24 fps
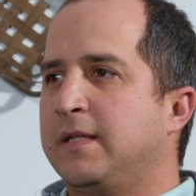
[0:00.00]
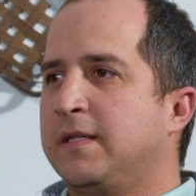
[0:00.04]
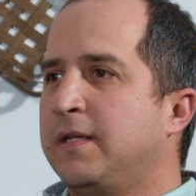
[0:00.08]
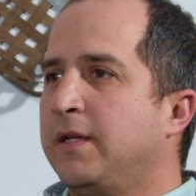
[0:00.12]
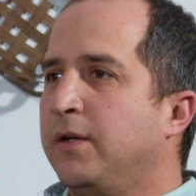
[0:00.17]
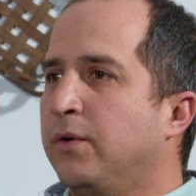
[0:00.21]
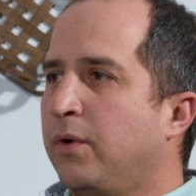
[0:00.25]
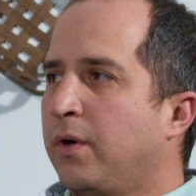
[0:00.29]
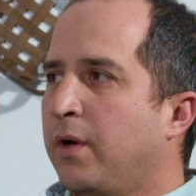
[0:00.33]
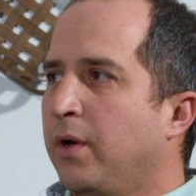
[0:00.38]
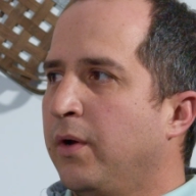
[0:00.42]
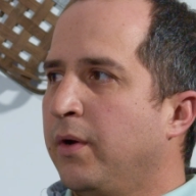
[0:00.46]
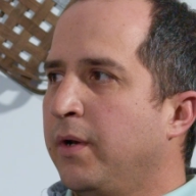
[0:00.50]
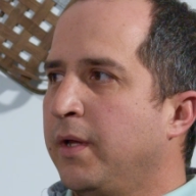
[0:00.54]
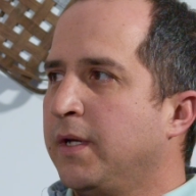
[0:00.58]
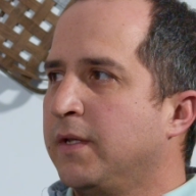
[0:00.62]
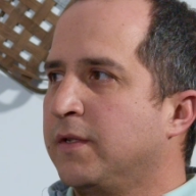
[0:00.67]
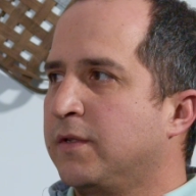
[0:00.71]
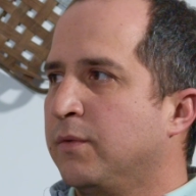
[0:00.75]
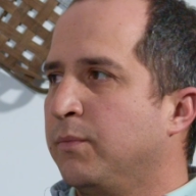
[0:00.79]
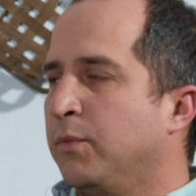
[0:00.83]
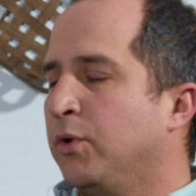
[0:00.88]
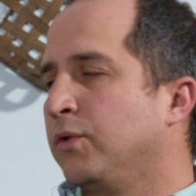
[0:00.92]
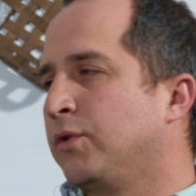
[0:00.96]
seal coating
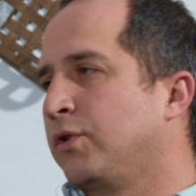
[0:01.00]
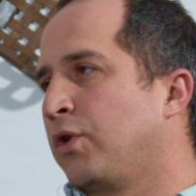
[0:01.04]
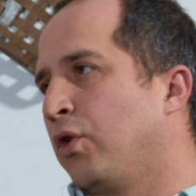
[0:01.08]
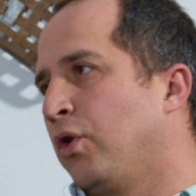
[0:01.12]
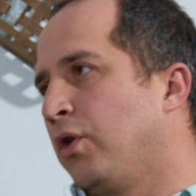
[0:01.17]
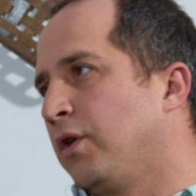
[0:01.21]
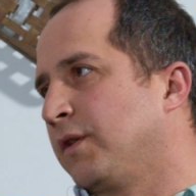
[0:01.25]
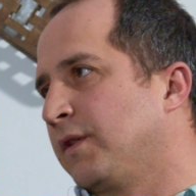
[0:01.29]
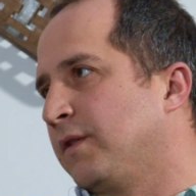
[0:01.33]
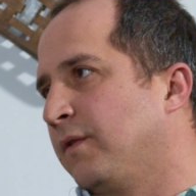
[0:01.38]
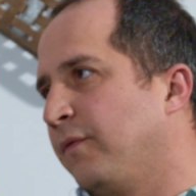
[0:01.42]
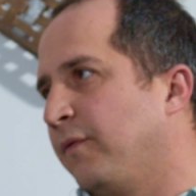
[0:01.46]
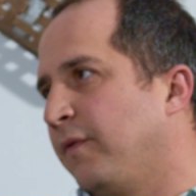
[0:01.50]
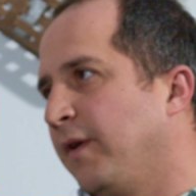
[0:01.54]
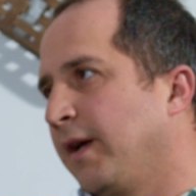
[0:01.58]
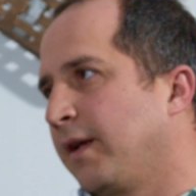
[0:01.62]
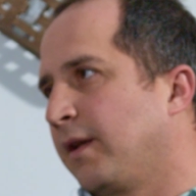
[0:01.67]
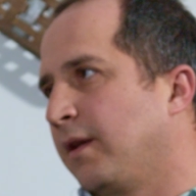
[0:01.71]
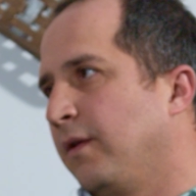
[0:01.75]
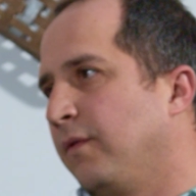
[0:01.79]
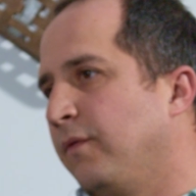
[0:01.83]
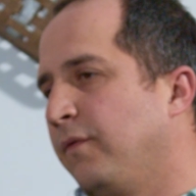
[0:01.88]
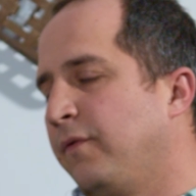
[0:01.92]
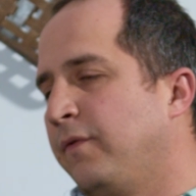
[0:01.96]
is the most cost
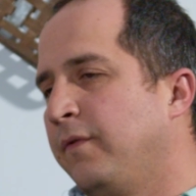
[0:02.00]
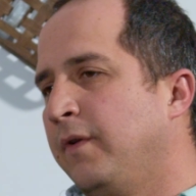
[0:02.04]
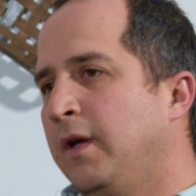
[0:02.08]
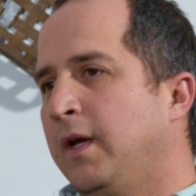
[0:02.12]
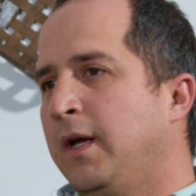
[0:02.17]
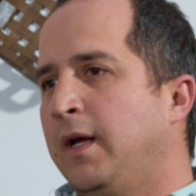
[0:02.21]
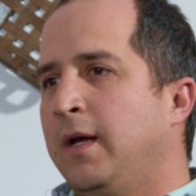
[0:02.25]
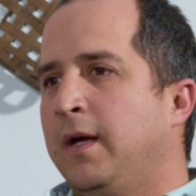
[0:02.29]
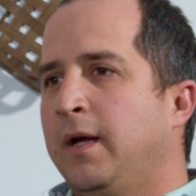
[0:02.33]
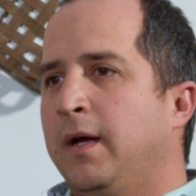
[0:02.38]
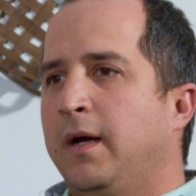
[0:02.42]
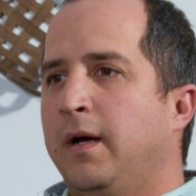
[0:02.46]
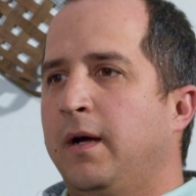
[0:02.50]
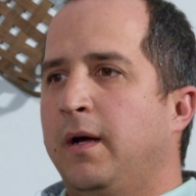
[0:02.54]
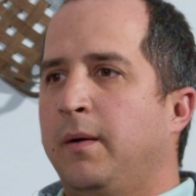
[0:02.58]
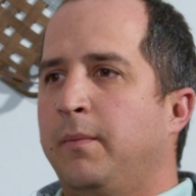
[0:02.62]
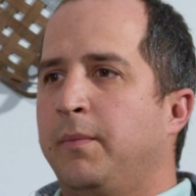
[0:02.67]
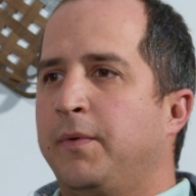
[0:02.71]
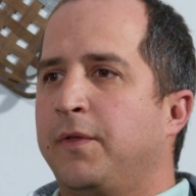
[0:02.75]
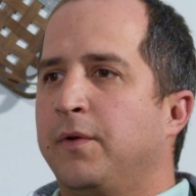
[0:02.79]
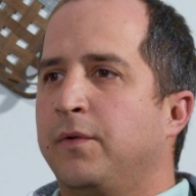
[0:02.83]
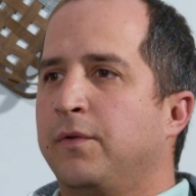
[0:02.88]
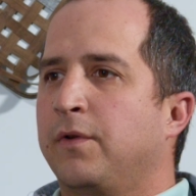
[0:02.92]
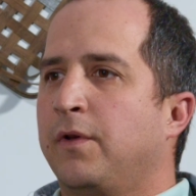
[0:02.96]
effective, um,
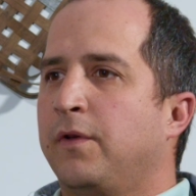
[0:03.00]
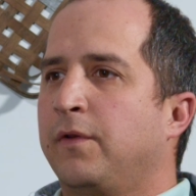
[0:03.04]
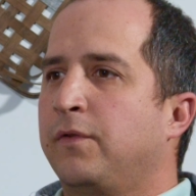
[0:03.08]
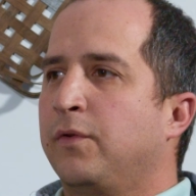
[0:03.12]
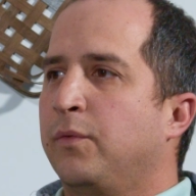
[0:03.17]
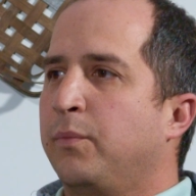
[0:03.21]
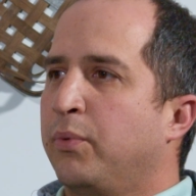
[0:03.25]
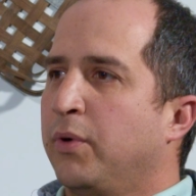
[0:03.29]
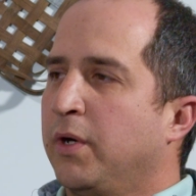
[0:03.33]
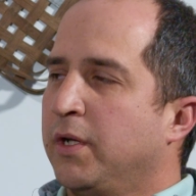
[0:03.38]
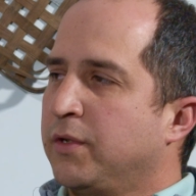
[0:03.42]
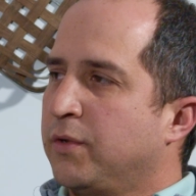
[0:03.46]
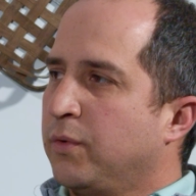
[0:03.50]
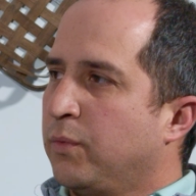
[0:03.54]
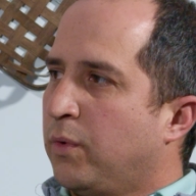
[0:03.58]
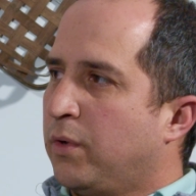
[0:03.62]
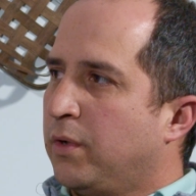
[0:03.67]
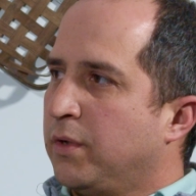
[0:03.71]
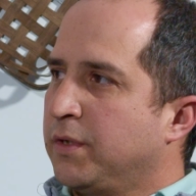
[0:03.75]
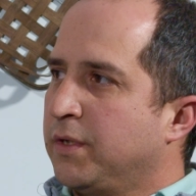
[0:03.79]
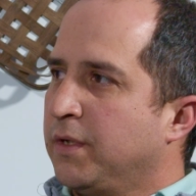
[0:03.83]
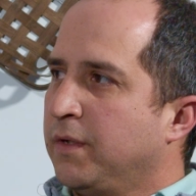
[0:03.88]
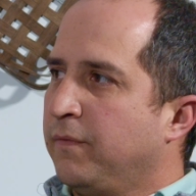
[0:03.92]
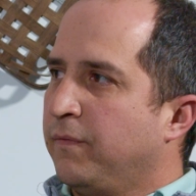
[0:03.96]
but there's also pressure
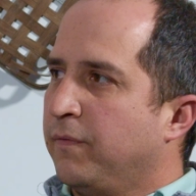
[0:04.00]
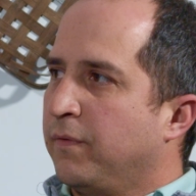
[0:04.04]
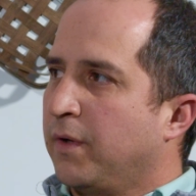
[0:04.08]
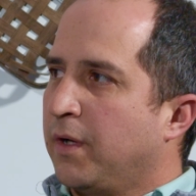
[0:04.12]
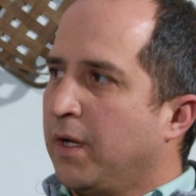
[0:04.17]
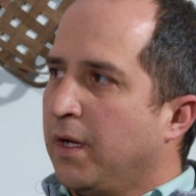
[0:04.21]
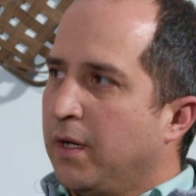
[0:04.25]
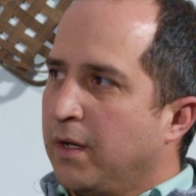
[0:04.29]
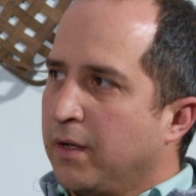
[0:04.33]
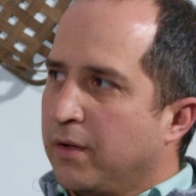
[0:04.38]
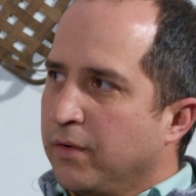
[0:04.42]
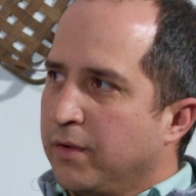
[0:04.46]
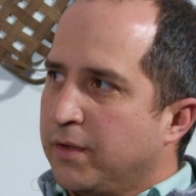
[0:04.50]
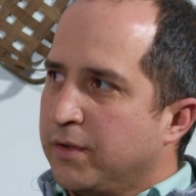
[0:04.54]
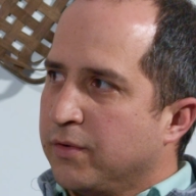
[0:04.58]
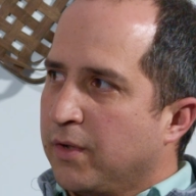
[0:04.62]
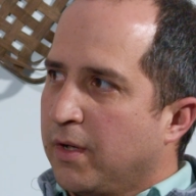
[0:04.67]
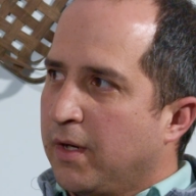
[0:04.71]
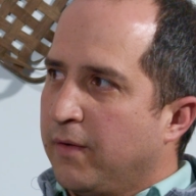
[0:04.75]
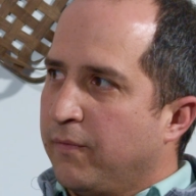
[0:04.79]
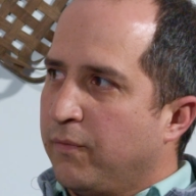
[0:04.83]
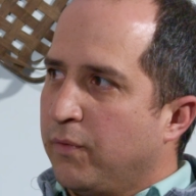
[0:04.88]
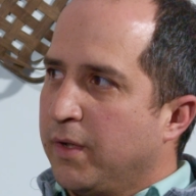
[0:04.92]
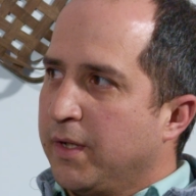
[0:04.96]
washing for concrete
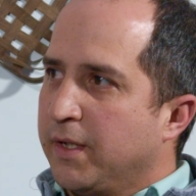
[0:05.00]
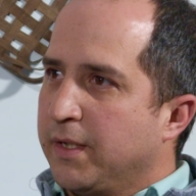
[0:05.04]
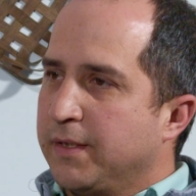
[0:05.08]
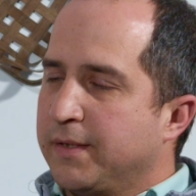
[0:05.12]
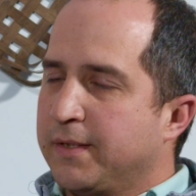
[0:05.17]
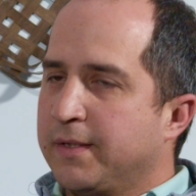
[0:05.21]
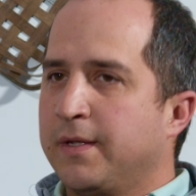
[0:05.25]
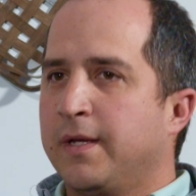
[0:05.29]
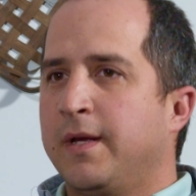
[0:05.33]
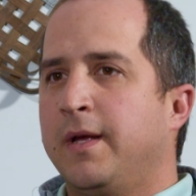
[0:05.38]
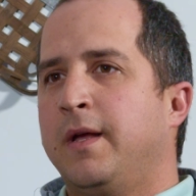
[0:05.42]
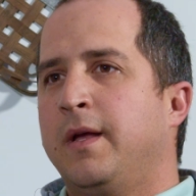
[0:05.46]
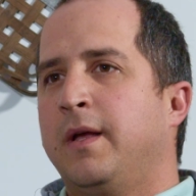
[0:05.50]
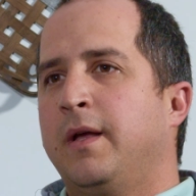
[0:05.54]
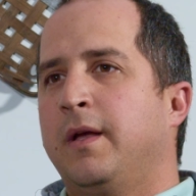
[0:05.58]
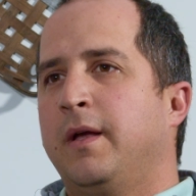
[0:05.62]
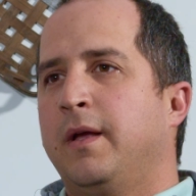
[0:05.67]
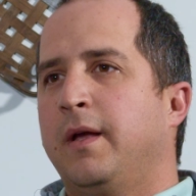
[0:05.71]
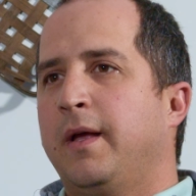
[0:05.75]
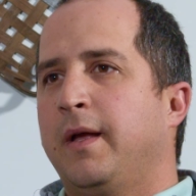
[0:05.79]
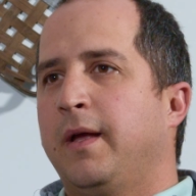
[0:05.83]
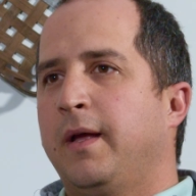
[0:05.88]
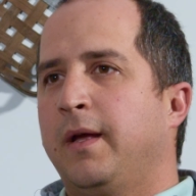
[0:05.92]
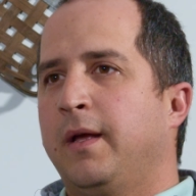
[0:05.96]
driveways
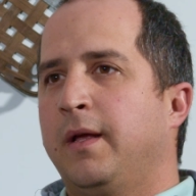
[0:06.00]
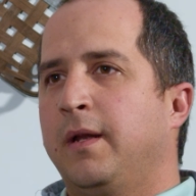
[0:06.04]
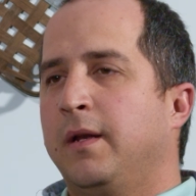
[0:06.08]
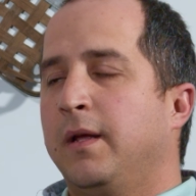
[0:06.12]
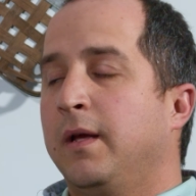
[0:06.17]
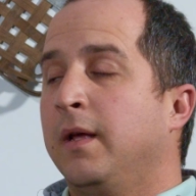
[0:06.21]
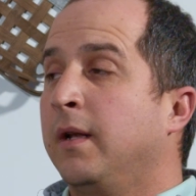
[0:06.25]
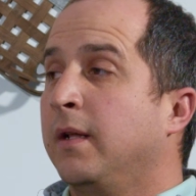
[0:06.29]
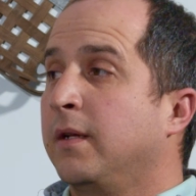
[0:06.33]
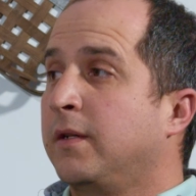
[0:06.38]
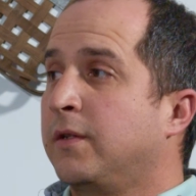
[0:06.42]
and in